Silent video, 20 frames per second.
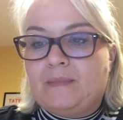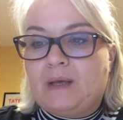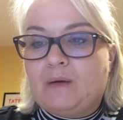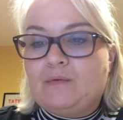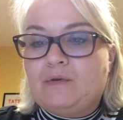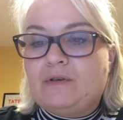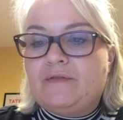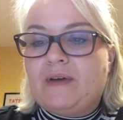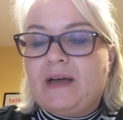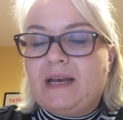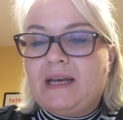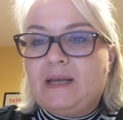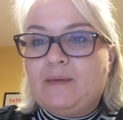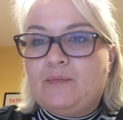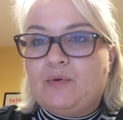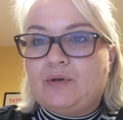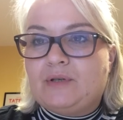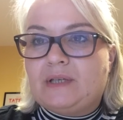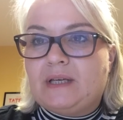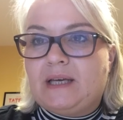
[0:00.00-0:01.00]
I if
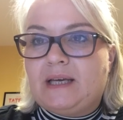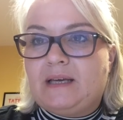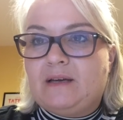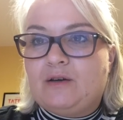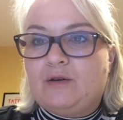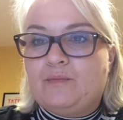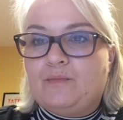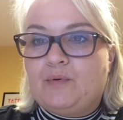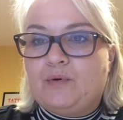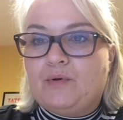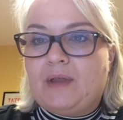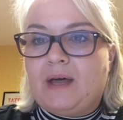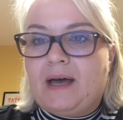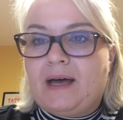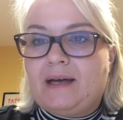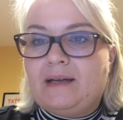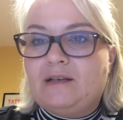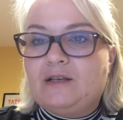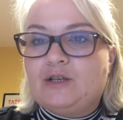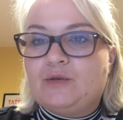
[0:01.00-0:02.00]
anybody could put their
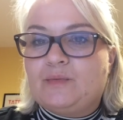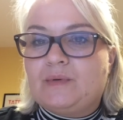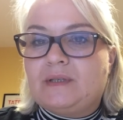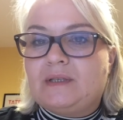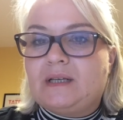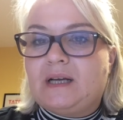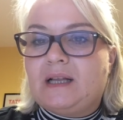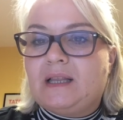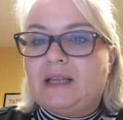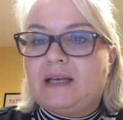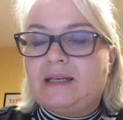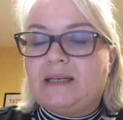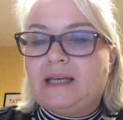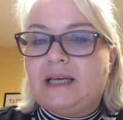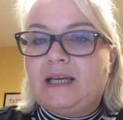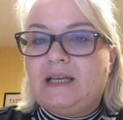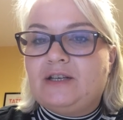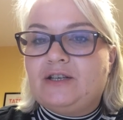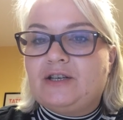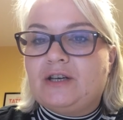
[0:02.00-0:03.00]
hand up and tell their
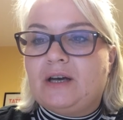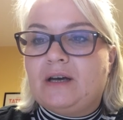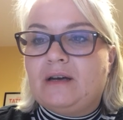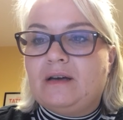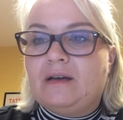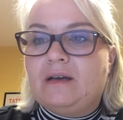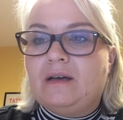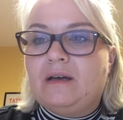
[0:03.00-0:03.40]
teacher